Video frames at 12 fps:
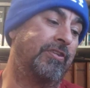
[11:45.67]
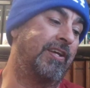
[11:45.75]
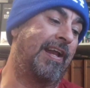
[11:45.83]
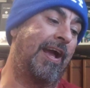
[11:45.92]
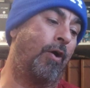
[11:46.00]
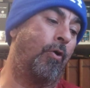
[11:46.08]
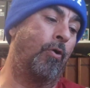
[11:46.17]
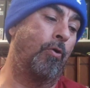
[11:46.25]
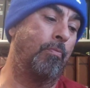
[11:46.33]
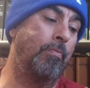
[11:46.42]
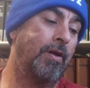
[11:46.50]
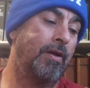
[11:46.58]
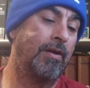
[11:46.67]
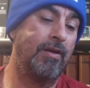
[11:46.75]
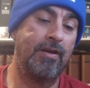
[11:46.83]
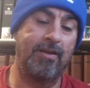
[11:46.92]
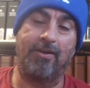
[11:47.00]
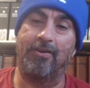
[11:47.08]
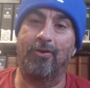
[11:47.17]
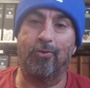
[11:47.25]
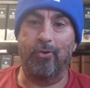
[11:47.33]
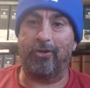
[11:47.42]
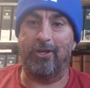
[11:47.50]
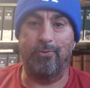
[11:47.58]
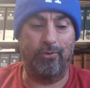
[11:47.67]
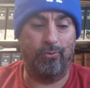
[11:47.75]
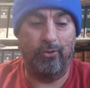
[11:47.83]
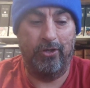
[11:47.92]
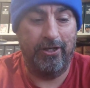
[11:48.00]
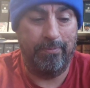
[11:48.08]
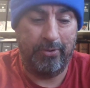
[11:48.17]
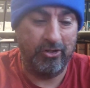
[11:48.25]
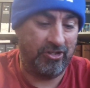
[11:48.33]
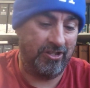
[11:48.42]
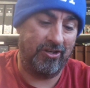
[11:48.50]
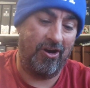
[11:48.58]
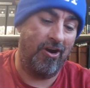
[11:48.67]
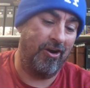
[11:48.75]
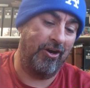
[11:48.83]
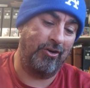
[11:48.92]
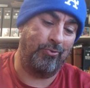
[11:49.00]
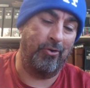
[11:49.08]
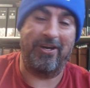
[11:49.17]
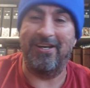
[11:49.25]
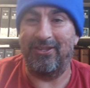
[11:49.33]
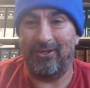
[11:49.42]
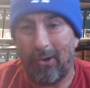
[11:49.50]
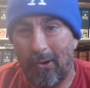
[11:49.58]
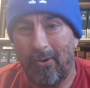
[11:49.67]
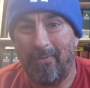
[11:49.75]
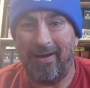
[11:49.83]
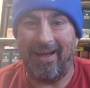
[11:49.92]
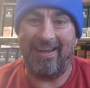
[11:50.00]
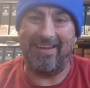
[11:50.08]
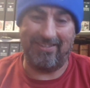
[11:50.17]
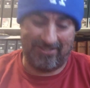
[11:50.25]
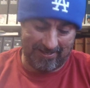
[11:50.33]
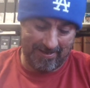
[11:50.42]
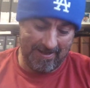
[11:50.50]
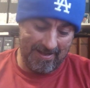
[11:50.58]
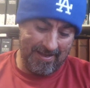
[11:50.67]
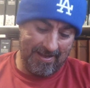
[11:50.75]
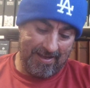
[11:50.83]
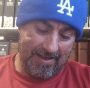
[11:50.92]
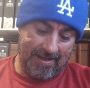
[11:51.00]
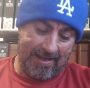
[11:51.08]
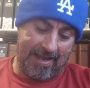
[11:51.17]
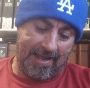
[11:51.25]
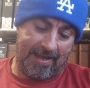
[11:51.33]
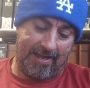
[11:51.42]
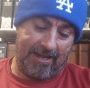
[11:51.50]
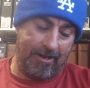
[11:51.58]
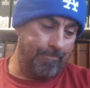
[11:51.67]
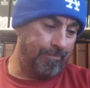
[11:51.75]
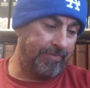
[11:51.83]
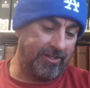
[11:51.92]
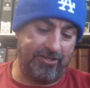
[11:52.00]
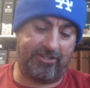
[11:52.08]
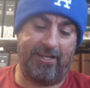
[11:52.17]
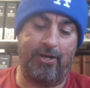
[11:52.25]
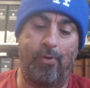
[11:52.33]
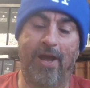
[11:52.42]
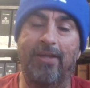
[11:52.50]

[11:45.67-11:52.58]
you did at home, you know, working with wood, pushing cars, working in the coal mines. And just gonna